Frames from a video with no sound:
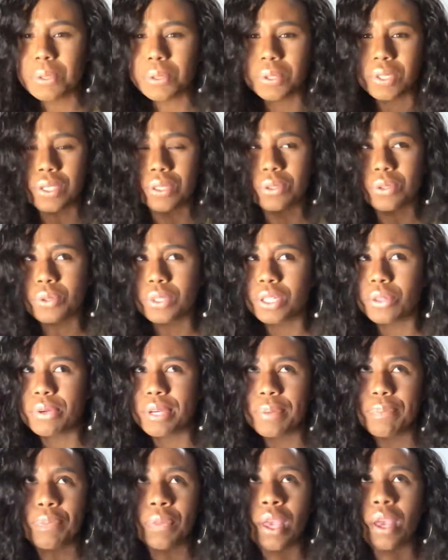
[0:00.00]
22,
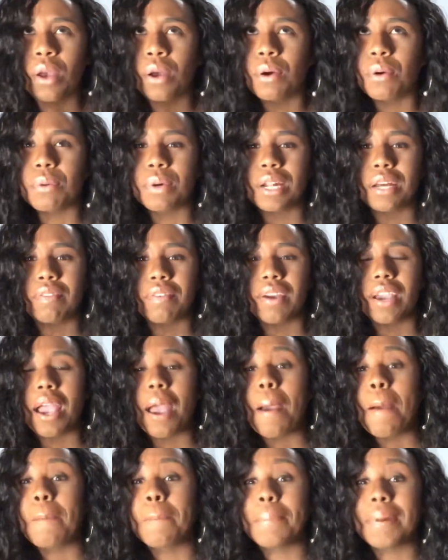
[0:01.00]
23, whatever.
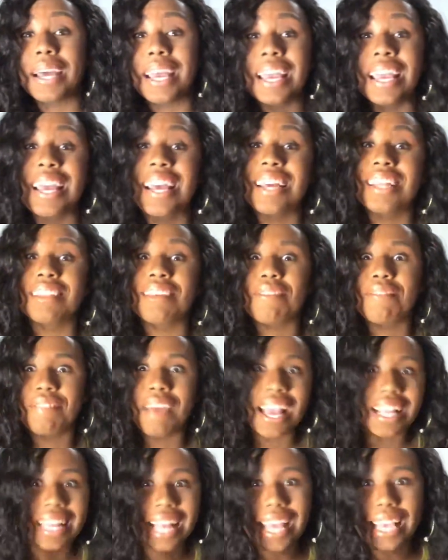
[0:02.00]
But the
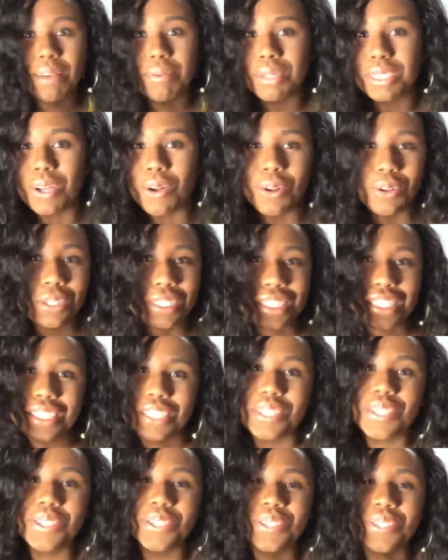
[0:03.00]
fact that he was older
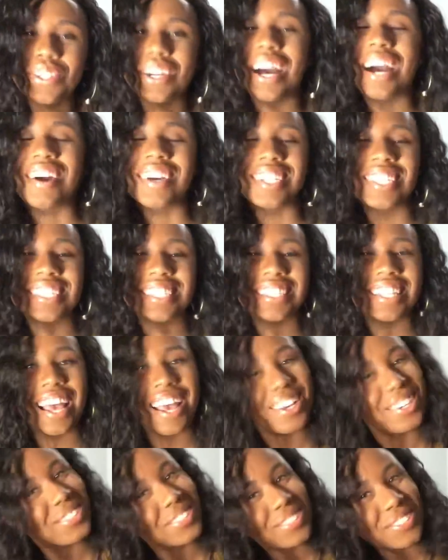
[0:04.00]
too, I was just
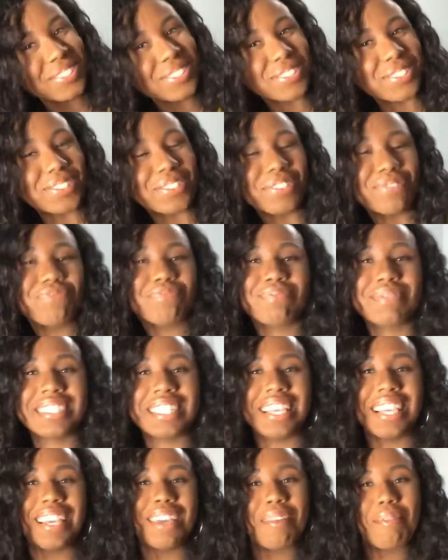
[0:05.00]
like, ooh,
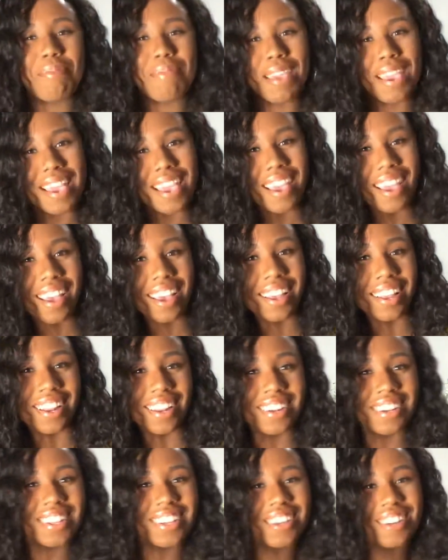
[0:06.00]
he a
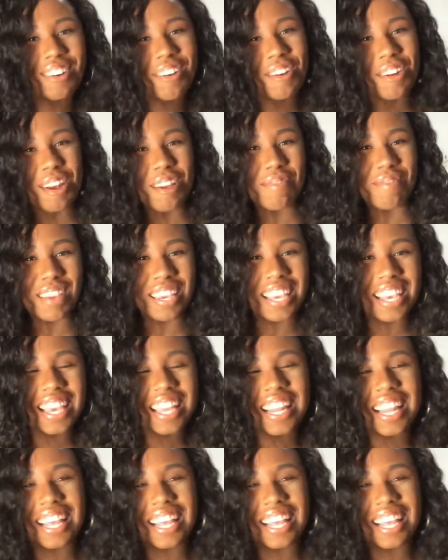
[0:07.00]
man. You know what I mean?